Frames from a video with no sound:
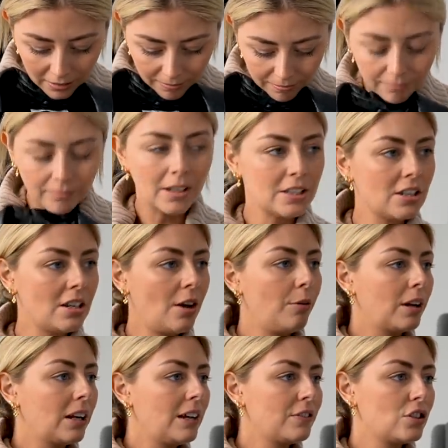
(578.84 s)
know, we're
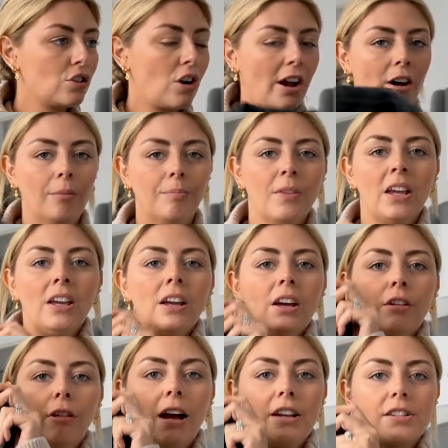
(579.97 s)
gonna have to try it on.
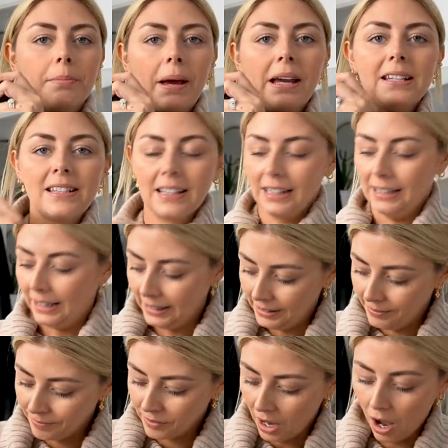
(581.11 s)
Right, so
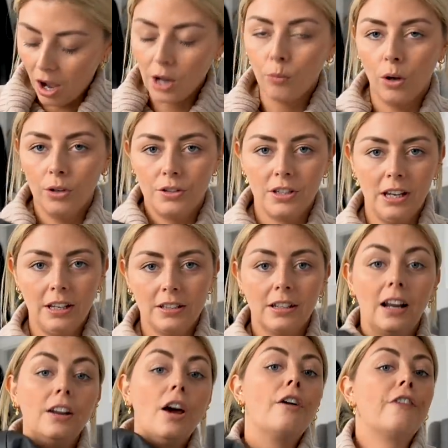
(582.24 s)
basically, I wanted, and
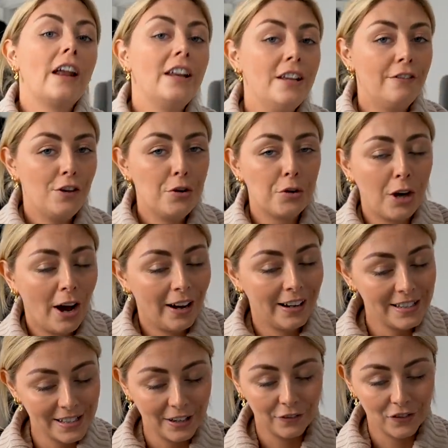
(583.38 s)
I know if any of you
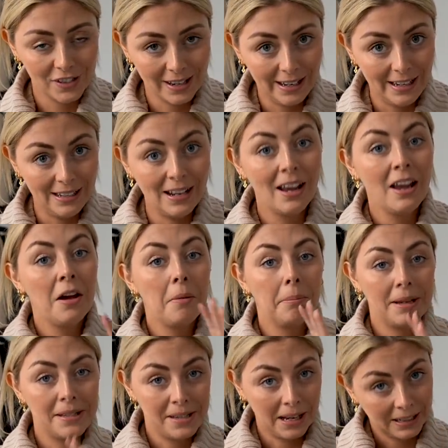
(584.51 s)
guys have seen
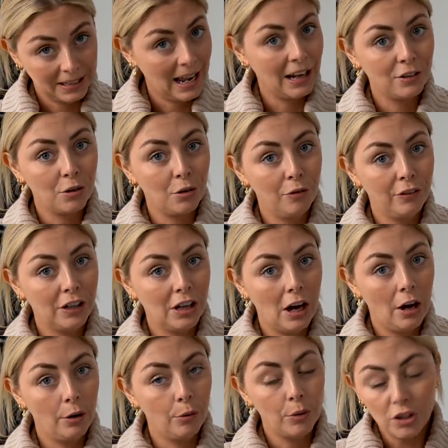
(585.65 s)
my secondhand haul
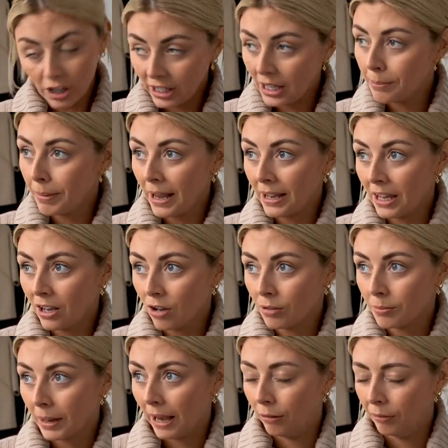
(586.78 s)
video, which I keep banging on
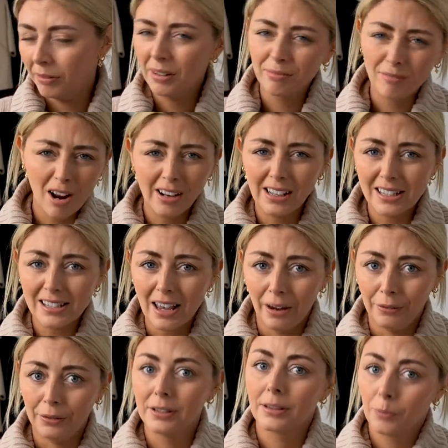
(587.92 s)
about, and rightly
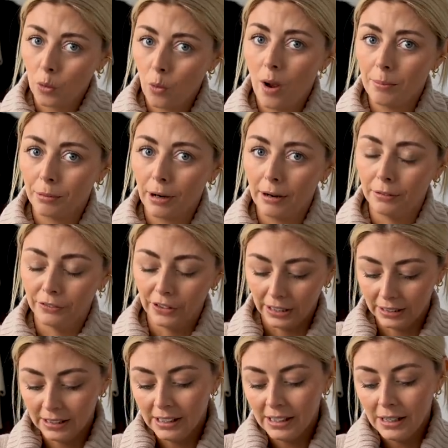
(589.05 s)
so, because I'm quite proud of
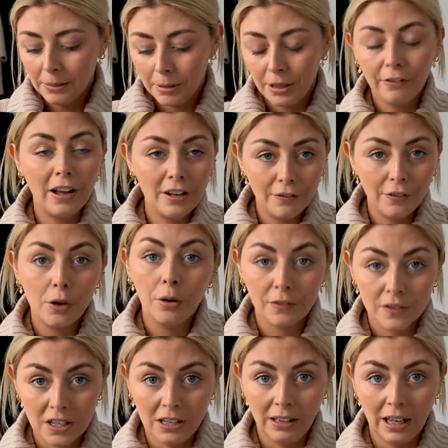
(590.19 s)
it. But if any of you have
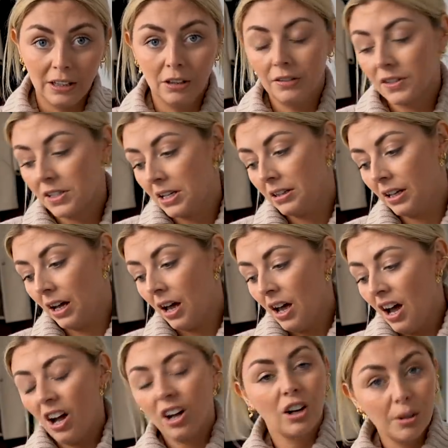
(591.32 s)
seen that, you'll have seen that
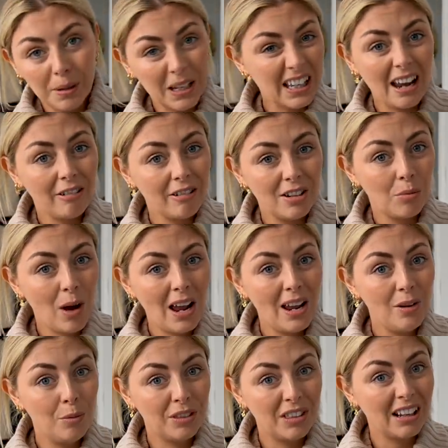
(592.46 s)
I got a bit carried
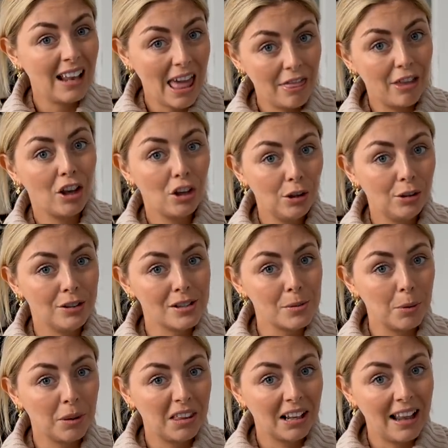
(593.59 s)
away with the leather goods,
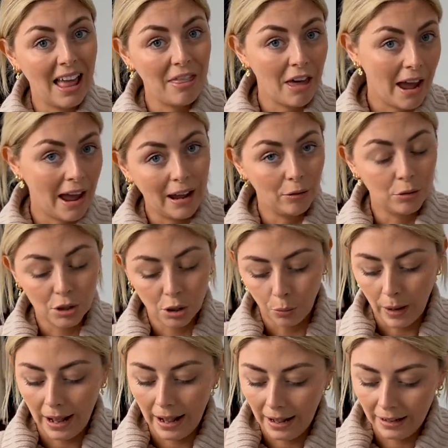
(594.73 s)
with the leather
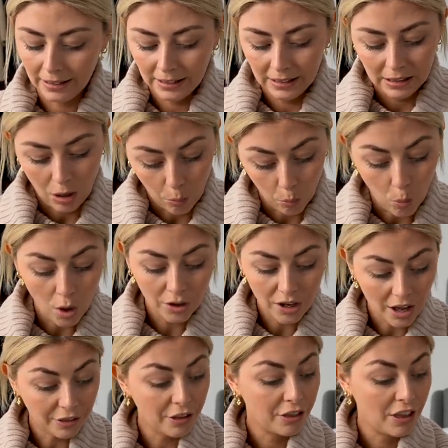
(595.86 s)
outerwear. And one
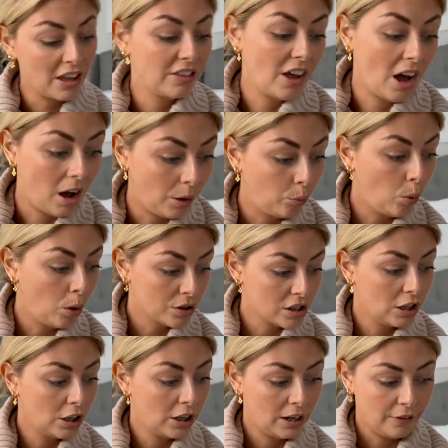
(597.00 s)
other thing that I was
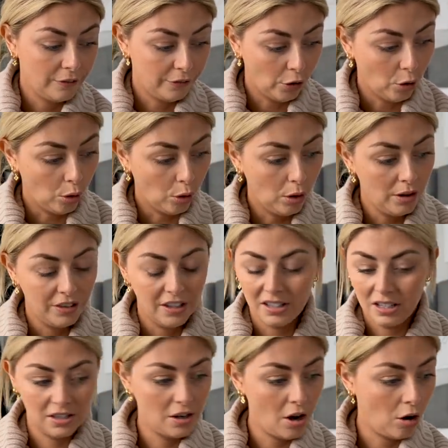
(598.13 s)
looking for, this
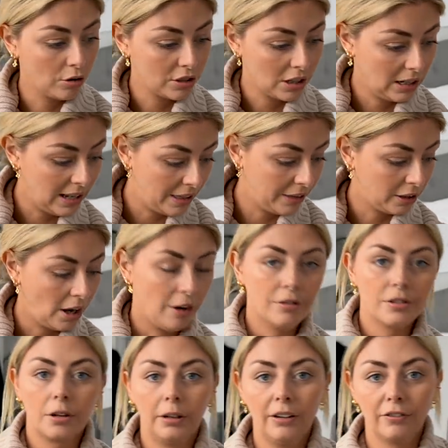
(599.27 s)
is not a leather coat.
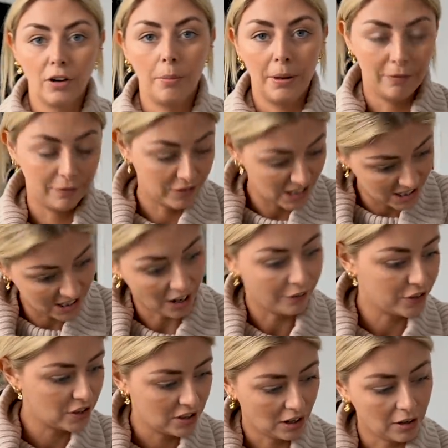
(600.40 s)
Sorry, I've got a bit of stuff
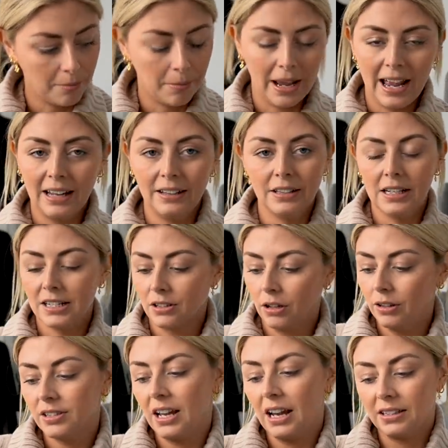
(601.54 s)
stuck on my hand and it's
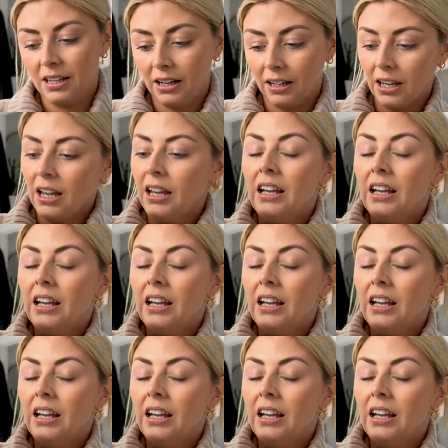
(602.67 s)
gone static.